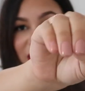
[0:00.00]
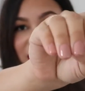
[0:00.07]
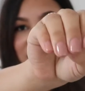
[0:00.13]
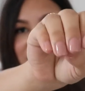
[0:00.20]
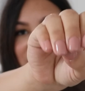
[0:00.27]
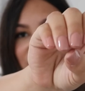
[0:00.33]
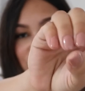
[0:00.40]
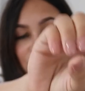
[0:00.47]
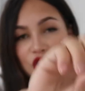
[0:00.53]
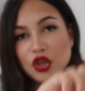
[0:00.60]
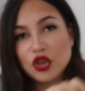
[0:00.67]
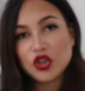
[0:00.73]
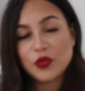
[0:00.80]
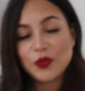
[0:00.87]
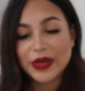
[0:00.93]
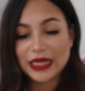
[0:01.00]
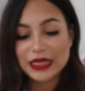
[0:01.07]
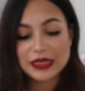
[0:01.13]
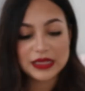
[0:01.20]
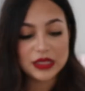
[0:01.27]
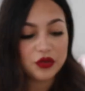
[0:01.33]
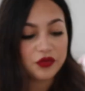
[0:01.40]
It's a nude, but
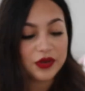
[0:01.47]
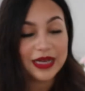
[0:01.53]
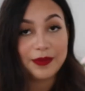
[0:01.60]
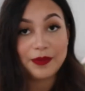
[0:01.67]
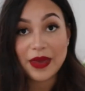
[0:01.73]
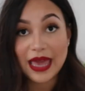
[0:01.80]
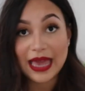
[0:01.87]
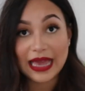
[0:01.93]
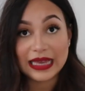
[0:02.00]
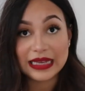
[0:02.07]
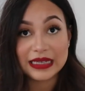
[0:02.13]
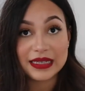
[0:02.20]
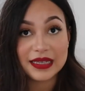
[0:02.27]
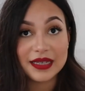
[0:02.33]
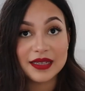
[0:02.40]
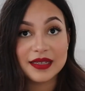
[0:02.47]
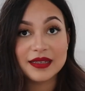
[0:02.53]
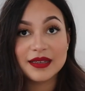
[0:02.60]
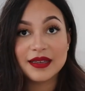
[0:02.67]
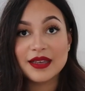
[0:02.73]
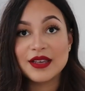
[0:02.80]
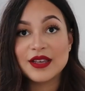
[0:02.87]
it's still really pink.
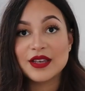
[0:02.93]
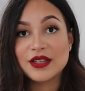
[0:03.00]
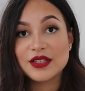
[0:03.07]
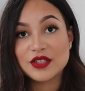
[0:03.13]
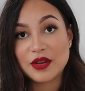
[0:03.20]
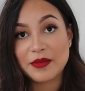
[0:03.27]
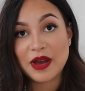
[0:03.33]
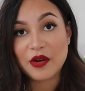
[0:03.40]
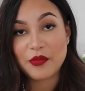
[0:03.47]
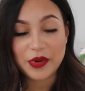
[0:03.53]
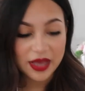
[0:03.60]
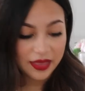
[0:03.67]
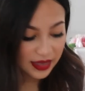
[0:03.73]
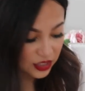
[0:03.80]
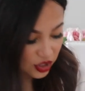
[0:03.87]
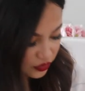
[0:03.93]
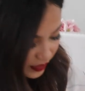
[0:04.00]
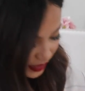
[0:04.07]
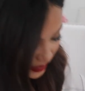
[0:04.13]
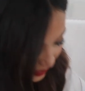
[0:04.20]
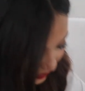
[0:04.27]
So I'm out of breath. I just want